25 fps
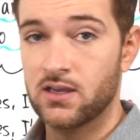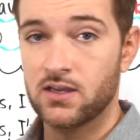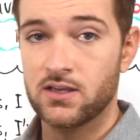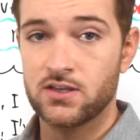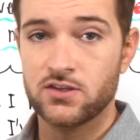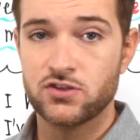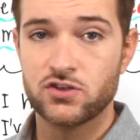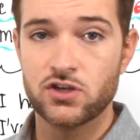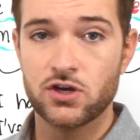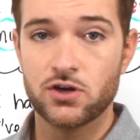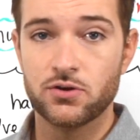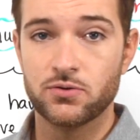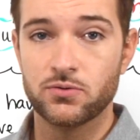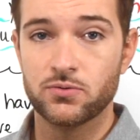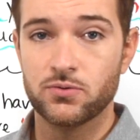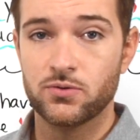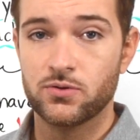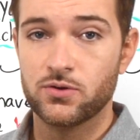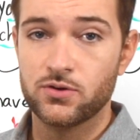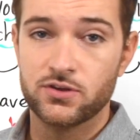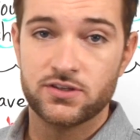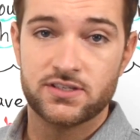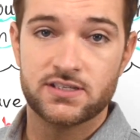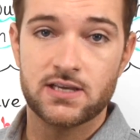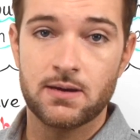So
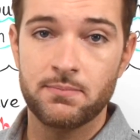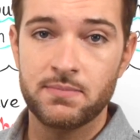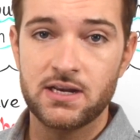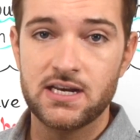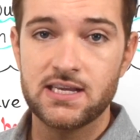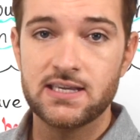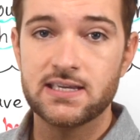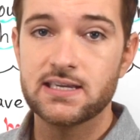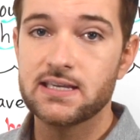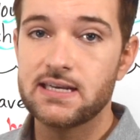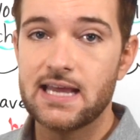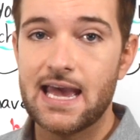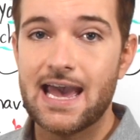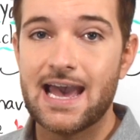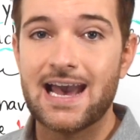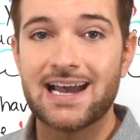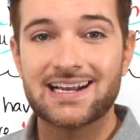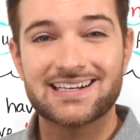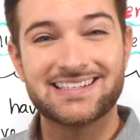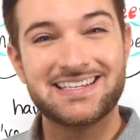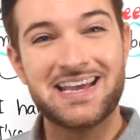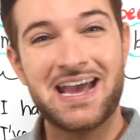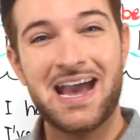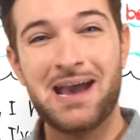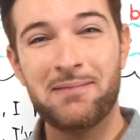somebody can
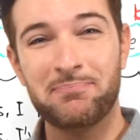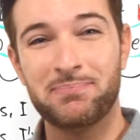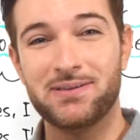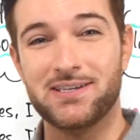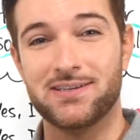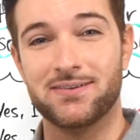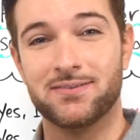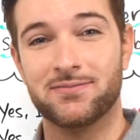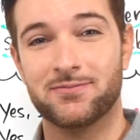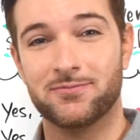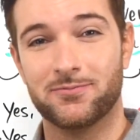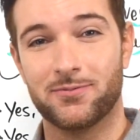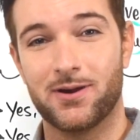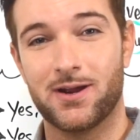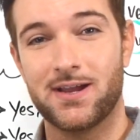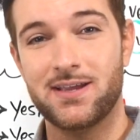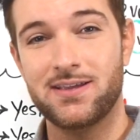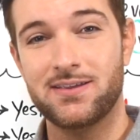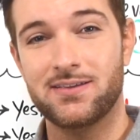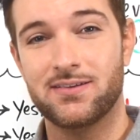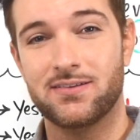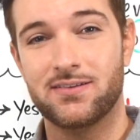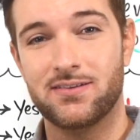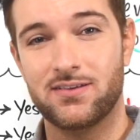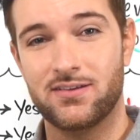act happy,
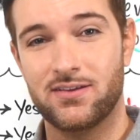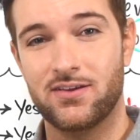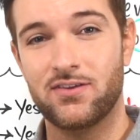right?